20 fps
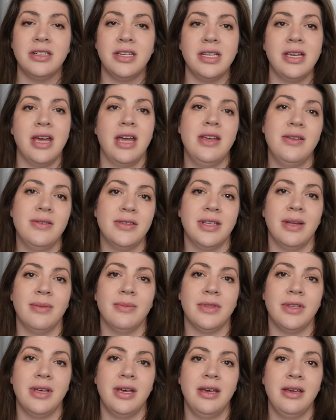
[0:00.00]
to get you
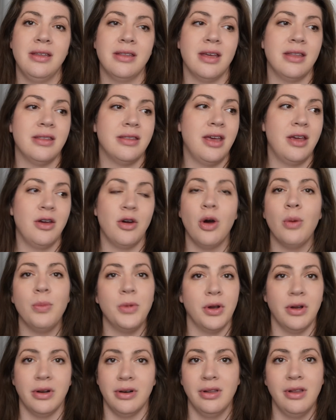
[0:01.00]
something that they hope
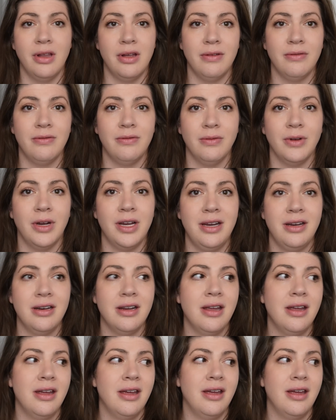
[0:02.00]
you're going to love, right?